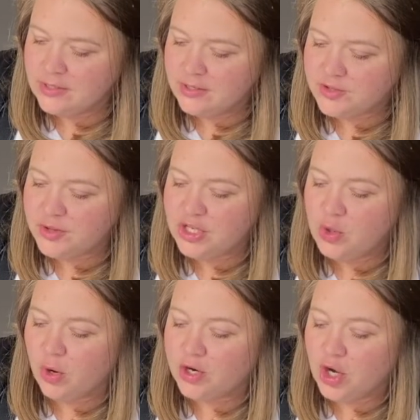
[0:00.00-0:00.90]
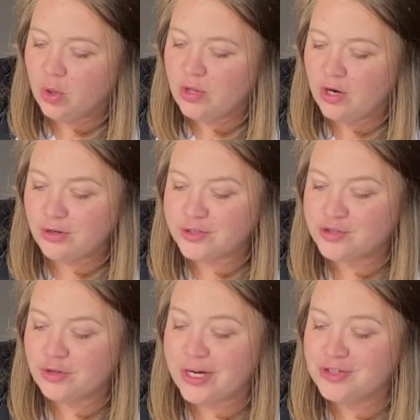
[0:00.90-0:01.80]
So then you are no longer
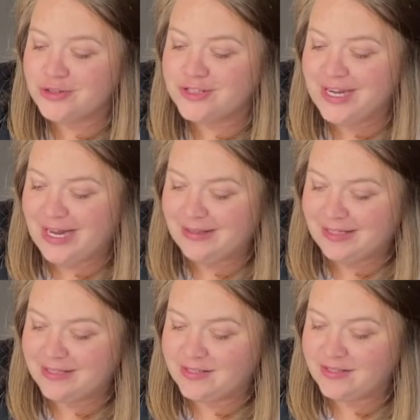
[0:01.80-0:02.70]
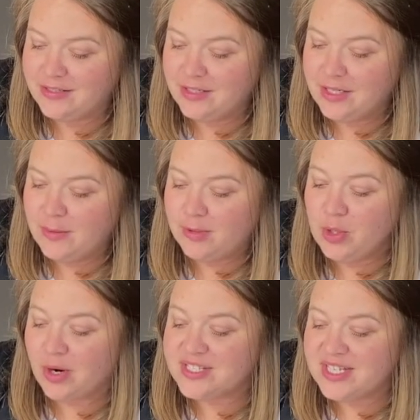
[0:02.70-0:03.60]
strangers and aliens but you
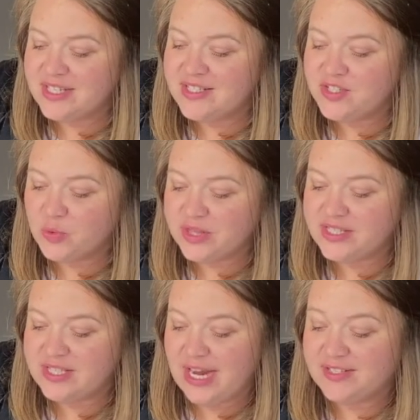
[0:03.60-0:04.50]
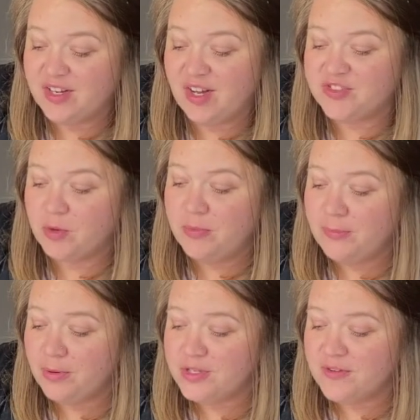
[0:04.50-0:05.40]
are citizens with the saints and also
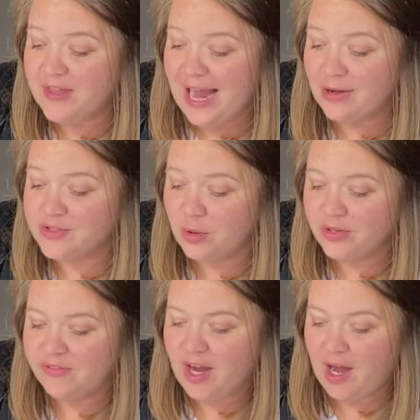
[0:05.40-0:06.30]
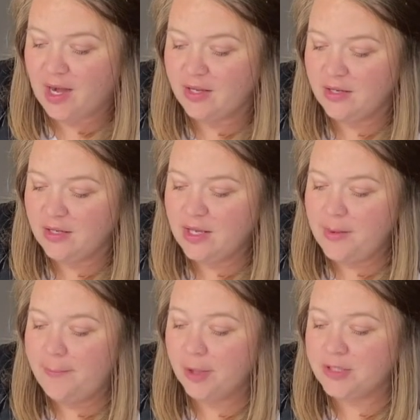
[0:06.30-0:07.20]
members of the household of God,
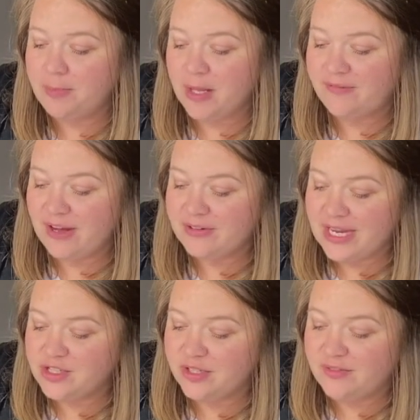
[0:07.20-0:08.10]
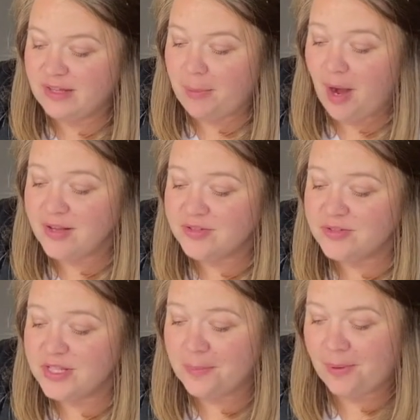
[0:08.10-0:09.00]
built upon the foundation of the apostles
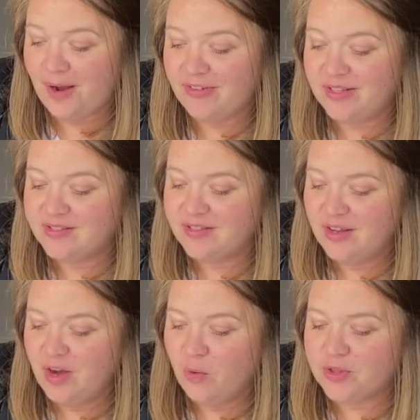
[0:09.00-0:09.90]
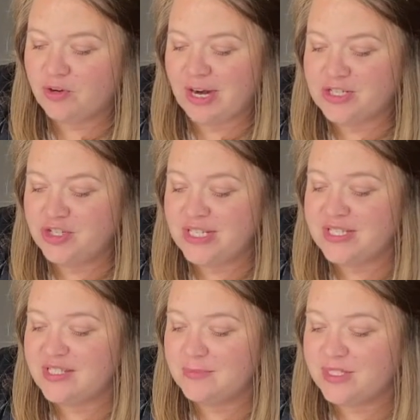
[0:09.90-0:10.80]
and the prophets, with Christ
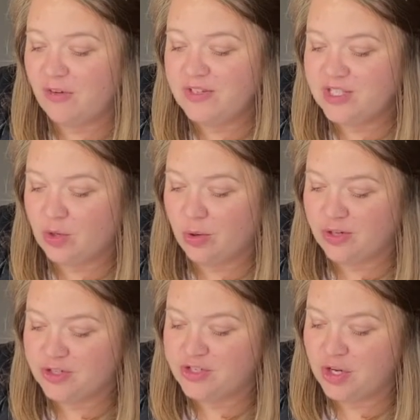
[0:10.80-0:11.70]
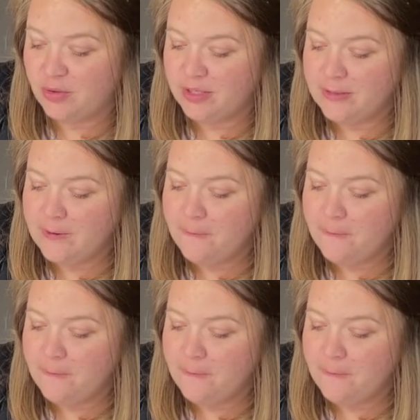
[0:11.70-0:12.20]
Jesus himself as the cornerstone.